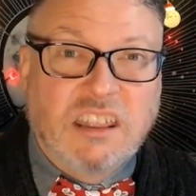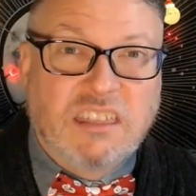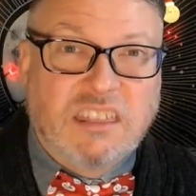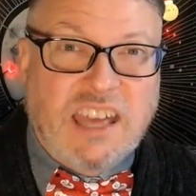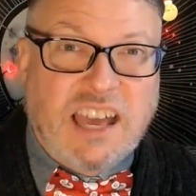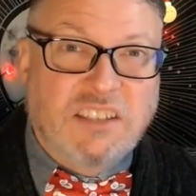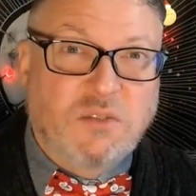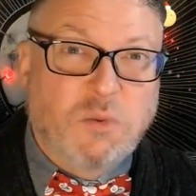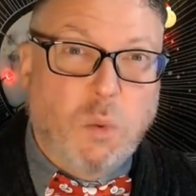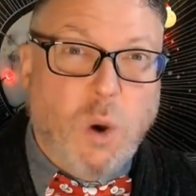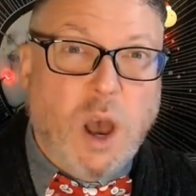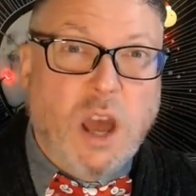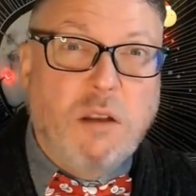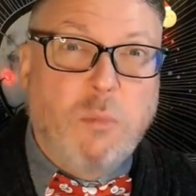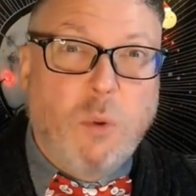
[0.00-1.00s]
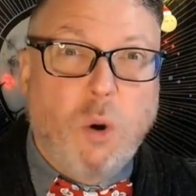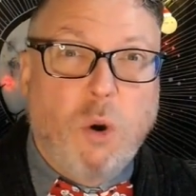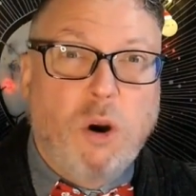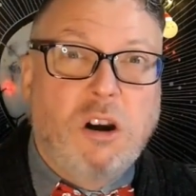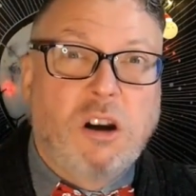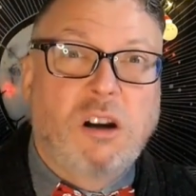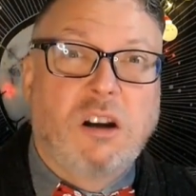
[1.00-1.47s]
That's one
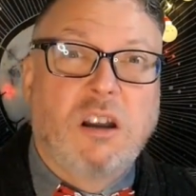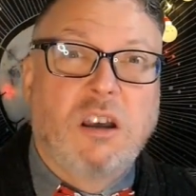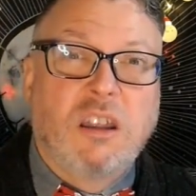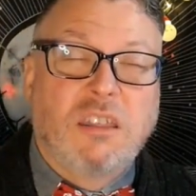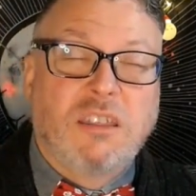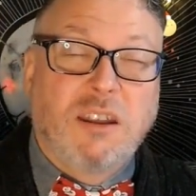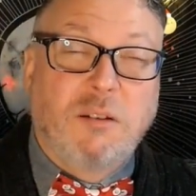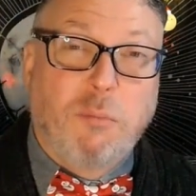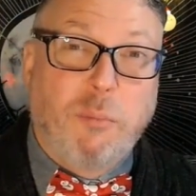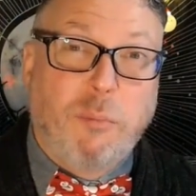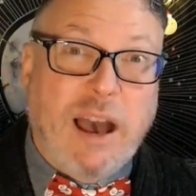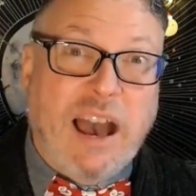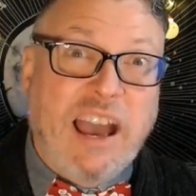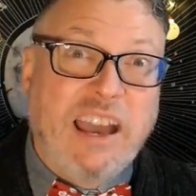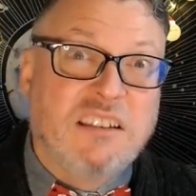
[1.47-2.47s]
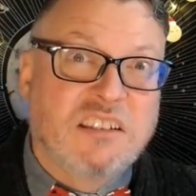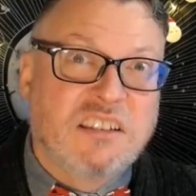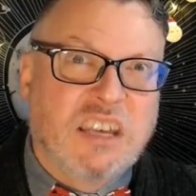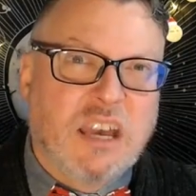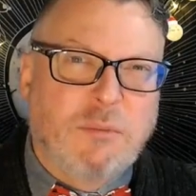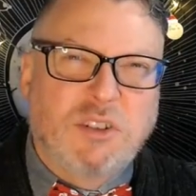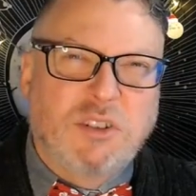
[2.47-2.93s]
more than
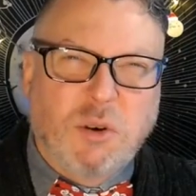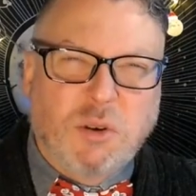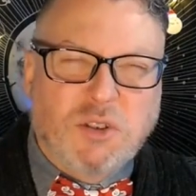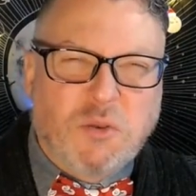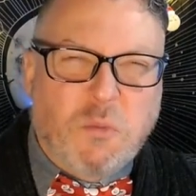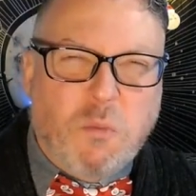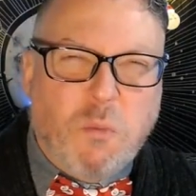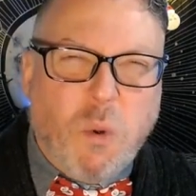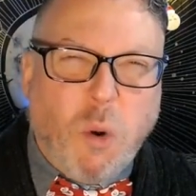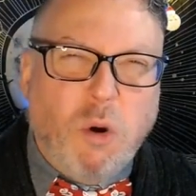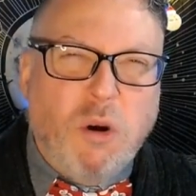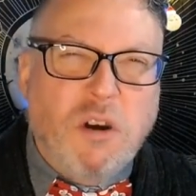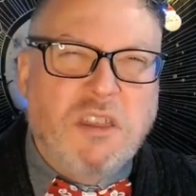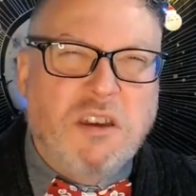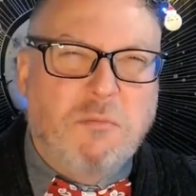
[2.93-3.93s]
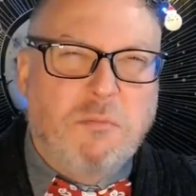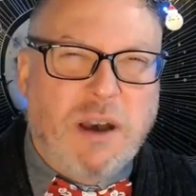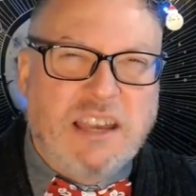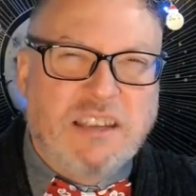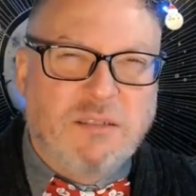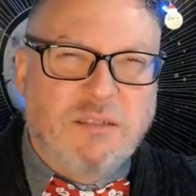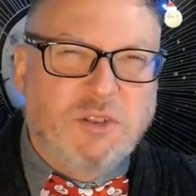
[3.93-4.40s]
biceps. So it's more than
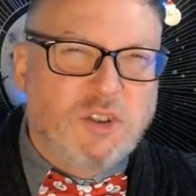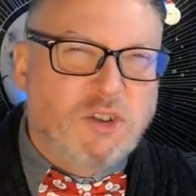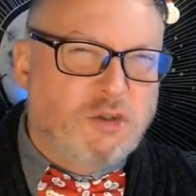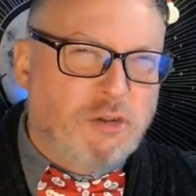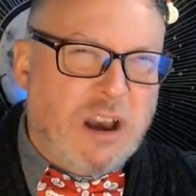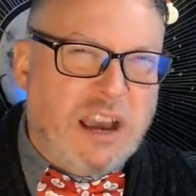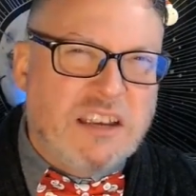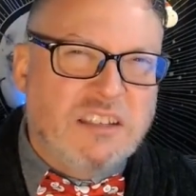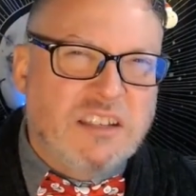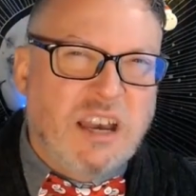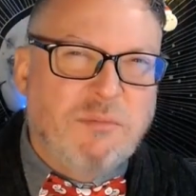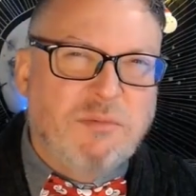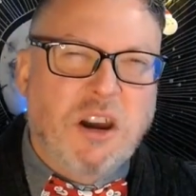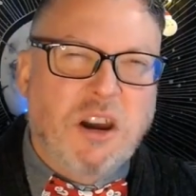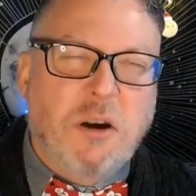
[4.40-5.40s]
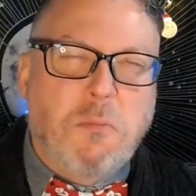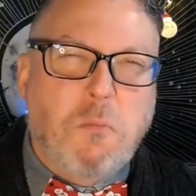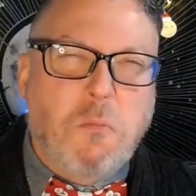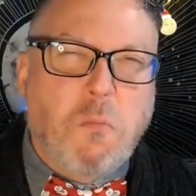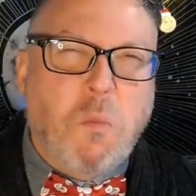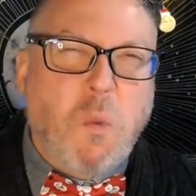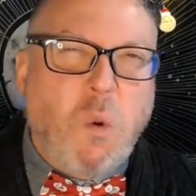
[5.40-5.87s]
biceps. Triceps are
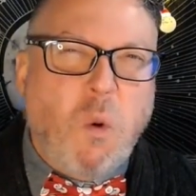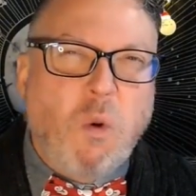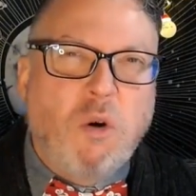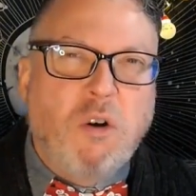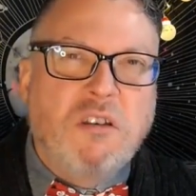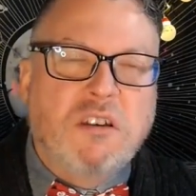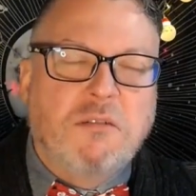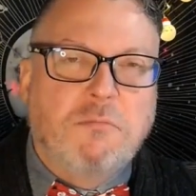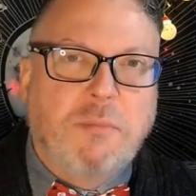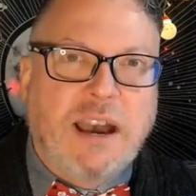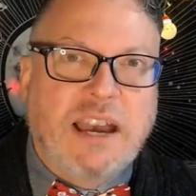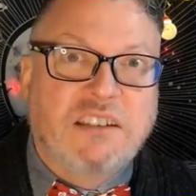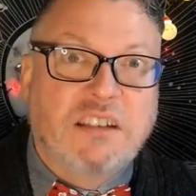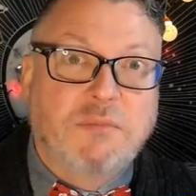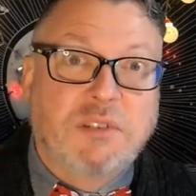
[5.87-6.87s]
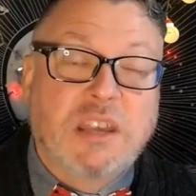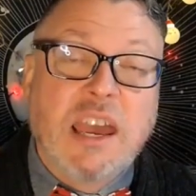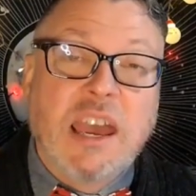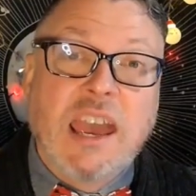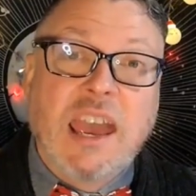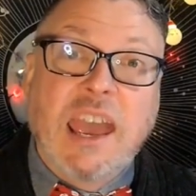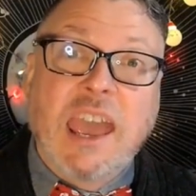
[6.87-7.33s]
more than biceps.
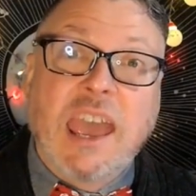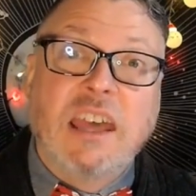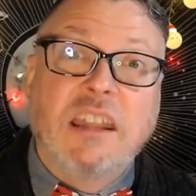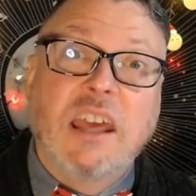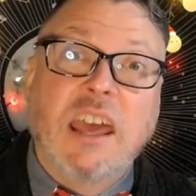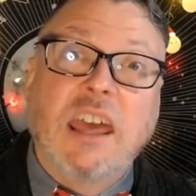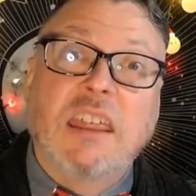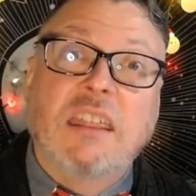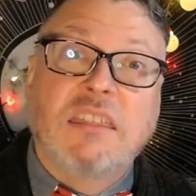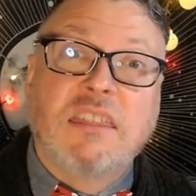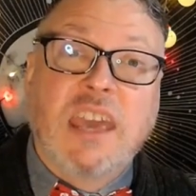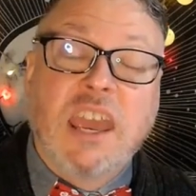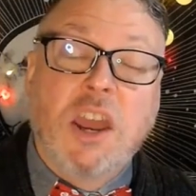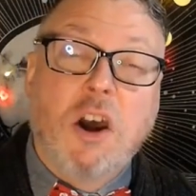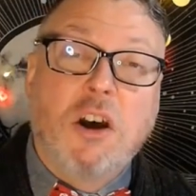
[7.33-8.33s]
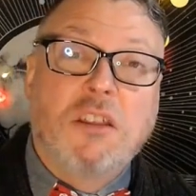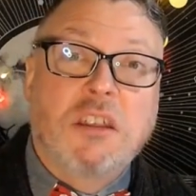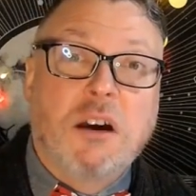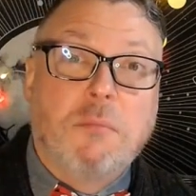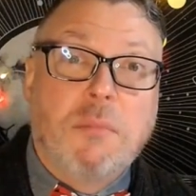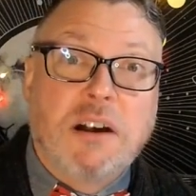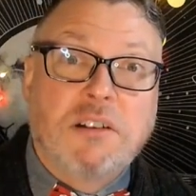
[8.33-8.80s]
And they are
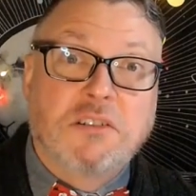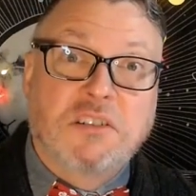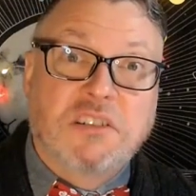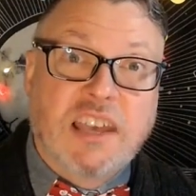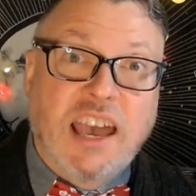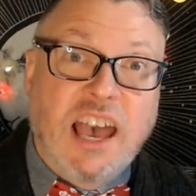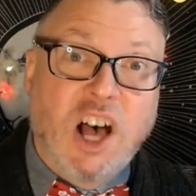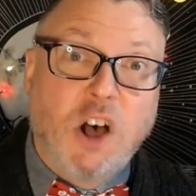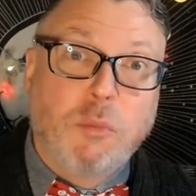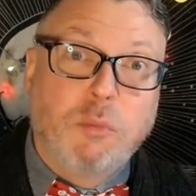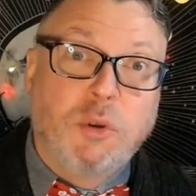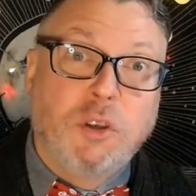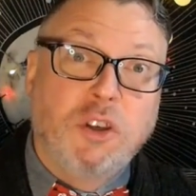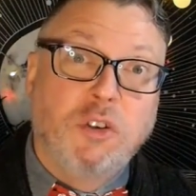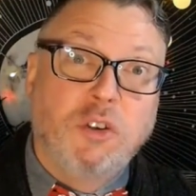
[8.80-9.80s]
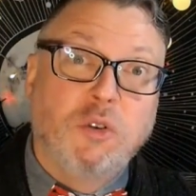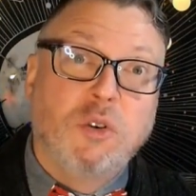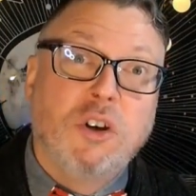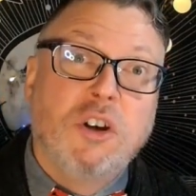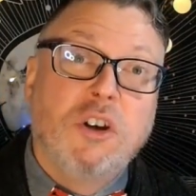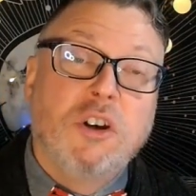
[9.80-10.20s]
the muscles that help you